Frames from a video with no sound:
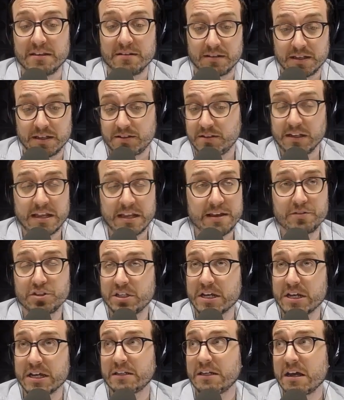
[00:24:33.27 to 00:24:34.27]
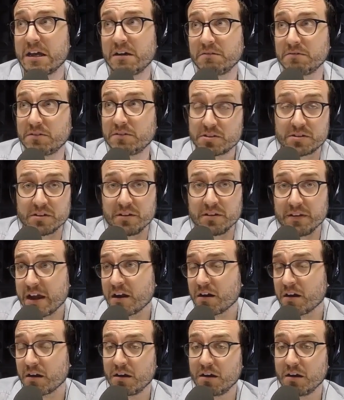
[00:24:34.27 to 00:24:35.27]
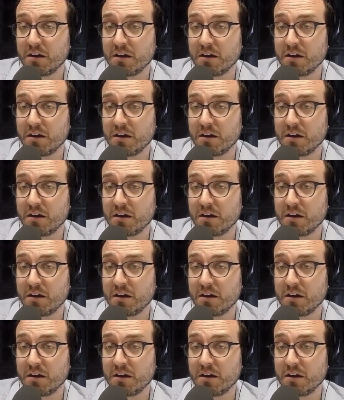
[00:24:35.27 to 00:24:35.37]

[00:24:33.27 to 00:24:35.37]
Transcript: They still haven't checked out. They're still there.